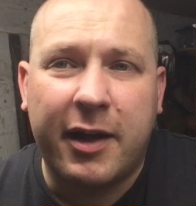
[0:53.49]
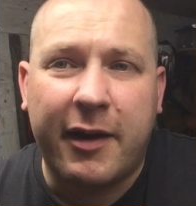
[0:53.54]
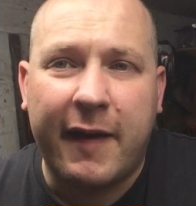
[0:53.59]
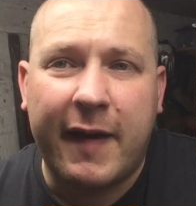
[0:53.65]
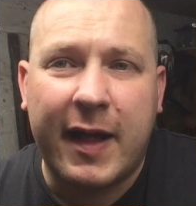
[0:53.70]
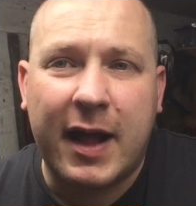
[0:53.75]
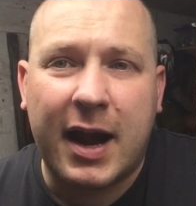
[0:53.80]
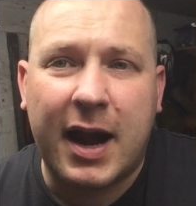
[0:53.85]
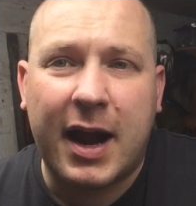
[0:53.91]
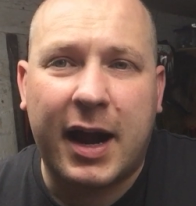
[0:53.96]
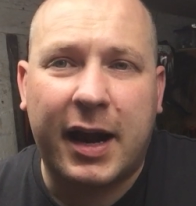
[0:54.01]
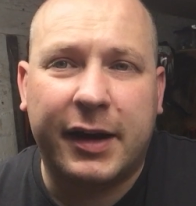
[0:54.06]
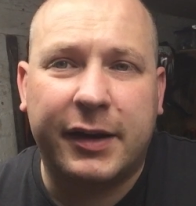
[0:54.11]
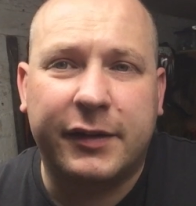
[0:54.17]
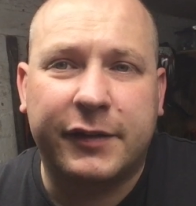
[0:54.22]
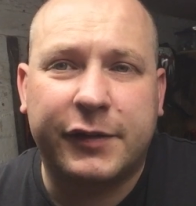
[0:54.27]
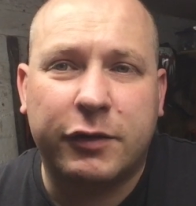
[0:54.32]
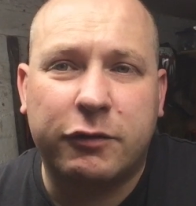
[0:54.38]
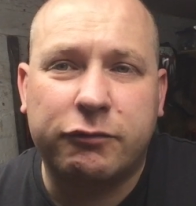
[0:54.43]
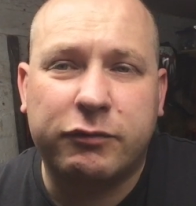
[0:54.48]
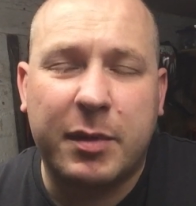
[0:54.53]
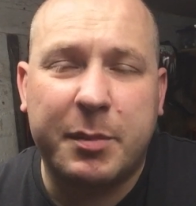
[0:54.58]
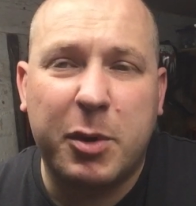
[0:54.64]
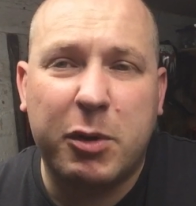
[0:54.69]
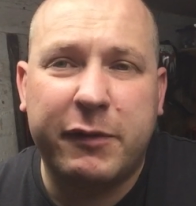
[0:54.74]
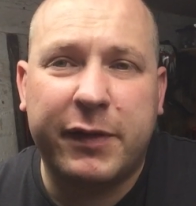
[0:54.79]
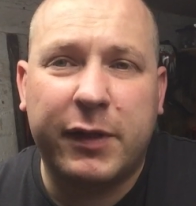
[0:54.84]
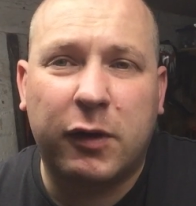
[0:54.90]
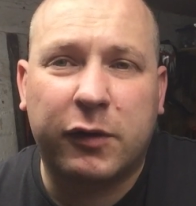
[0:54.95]
Uh, and
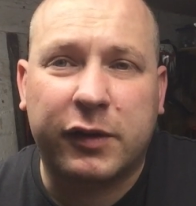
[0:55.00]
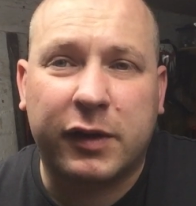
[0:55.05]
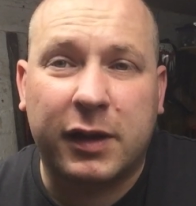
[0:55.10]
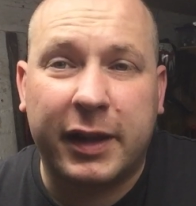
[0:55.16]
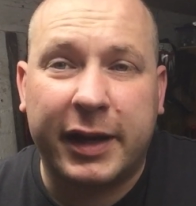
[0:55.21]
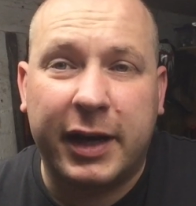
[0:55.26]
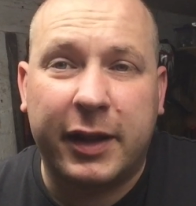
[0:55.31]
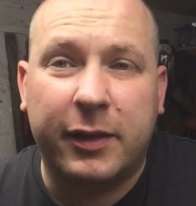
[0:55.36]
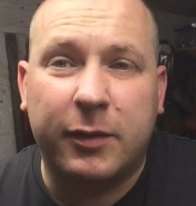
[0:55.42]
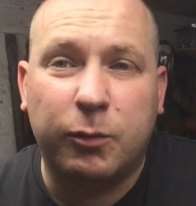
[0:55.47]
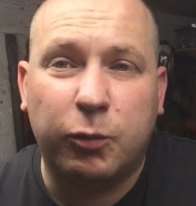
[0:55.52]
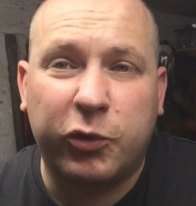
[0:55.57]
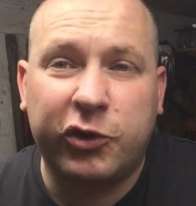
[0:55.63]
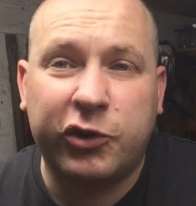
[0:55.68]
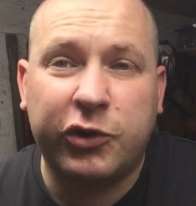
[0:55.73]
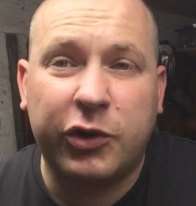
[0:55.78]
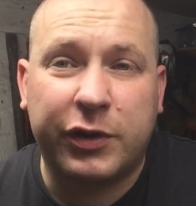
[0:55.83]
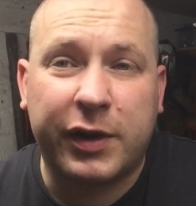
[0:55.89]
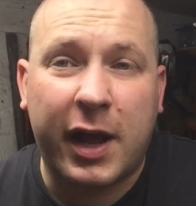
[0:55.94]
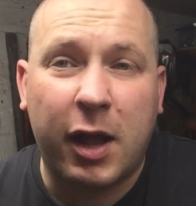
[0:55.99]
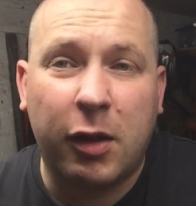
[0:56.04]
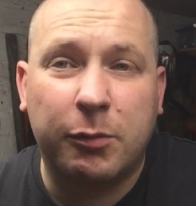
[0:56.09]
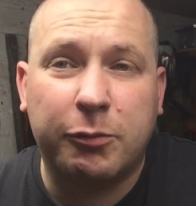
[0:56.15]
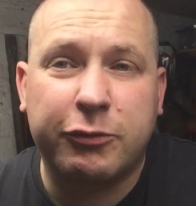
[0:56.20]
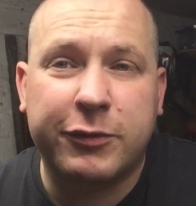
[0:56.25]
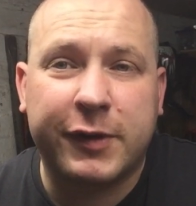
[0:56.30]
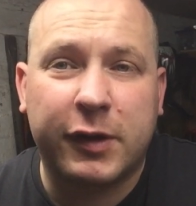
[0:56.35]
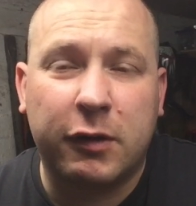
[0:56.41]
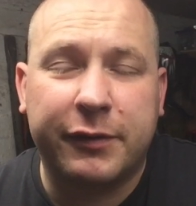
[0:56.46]
removing those and cleaning them should
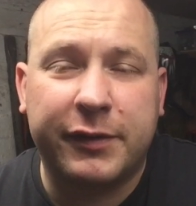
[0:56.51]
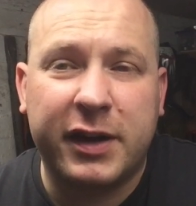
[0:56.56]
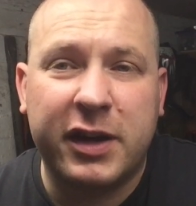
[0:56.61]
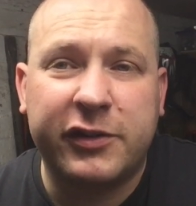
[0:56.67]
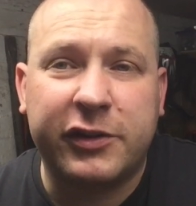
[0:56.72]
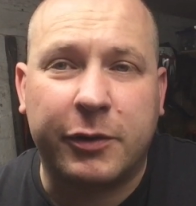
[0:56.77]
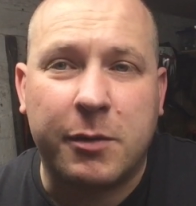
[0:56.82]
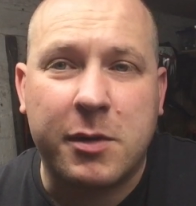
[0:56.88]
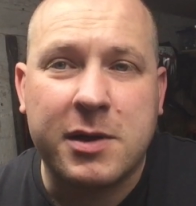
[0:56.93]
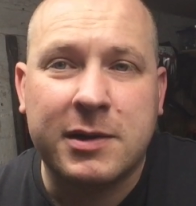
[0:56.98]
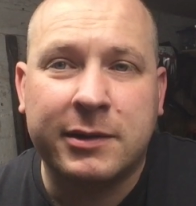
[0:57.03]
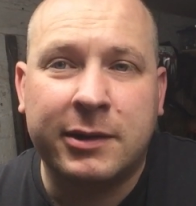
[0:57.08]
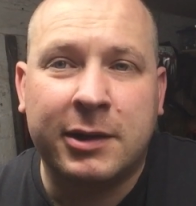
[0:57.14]
help resolve the issue.